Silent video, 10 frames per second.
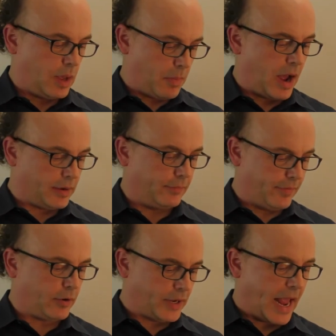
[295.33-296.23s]
Am I a
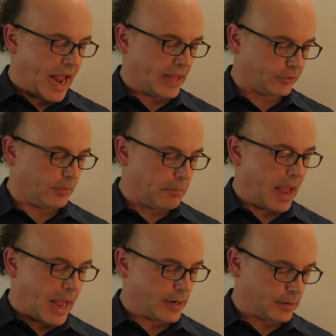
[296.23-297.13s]
very handsome
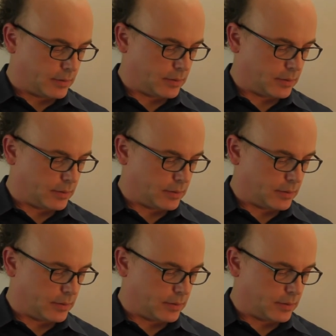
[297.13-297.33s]
man?